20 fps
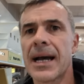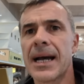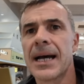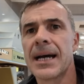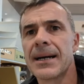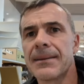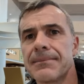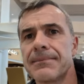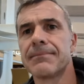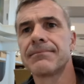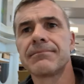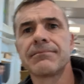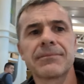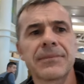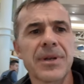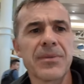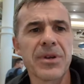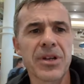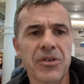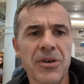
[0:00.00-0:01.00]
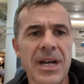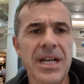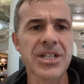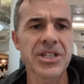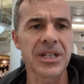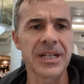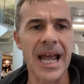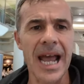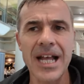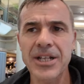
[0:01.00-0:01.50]
um,
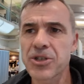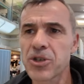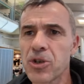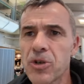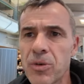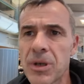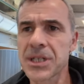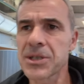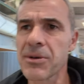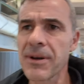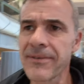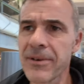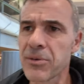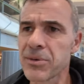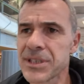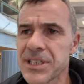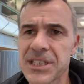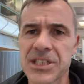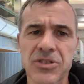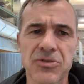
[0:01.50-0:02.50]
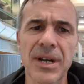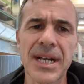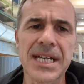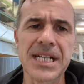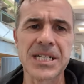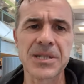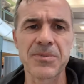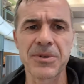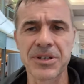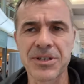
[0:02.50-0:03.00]
immigration at all whatsoever, which is
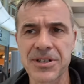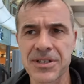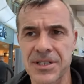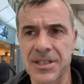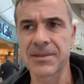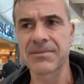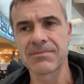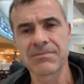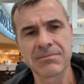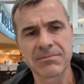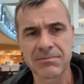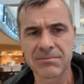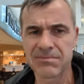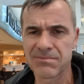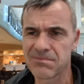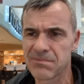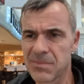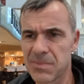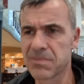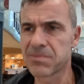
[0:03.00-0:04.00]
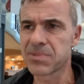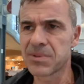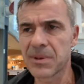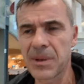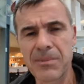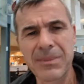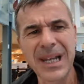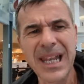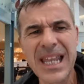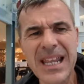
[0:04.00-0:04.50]
strange because
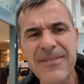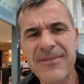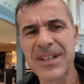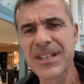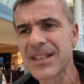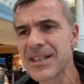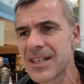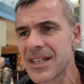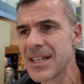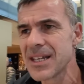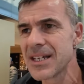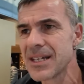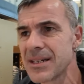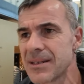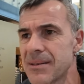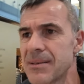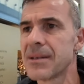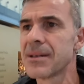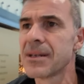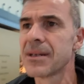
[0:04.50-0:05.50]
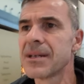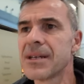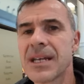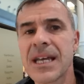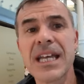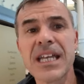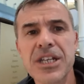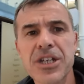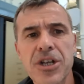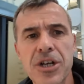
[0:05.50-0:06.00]
I'm leaving the
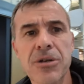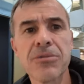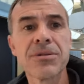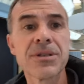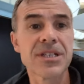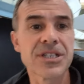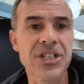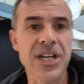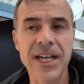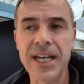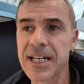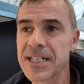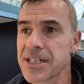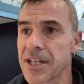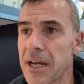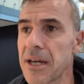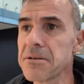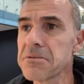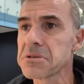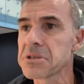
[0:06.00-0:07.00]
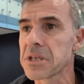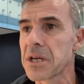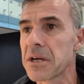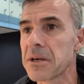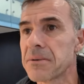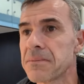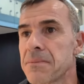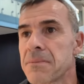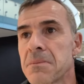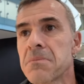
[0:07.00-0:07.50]
E U, the Schengen zone,
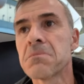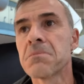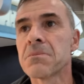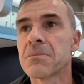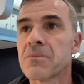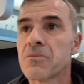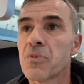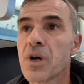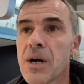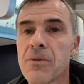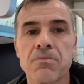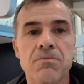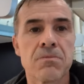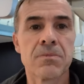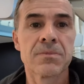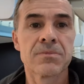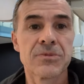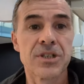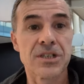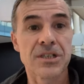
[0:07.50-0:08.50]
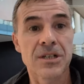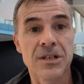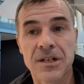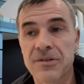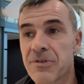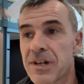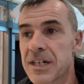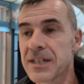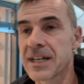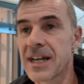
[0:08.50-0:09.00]
so oh, just got to
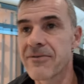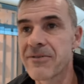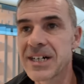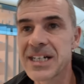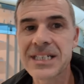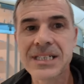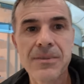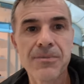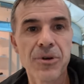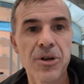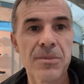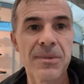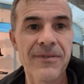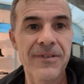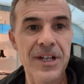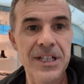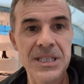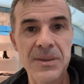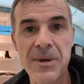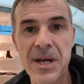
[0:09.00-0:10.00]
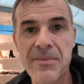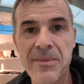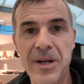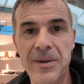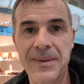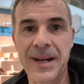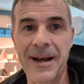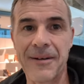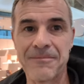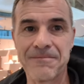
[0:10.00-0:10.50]
re get ready to board my flight to
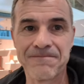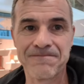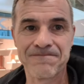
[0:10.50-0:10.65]
Birmingham now.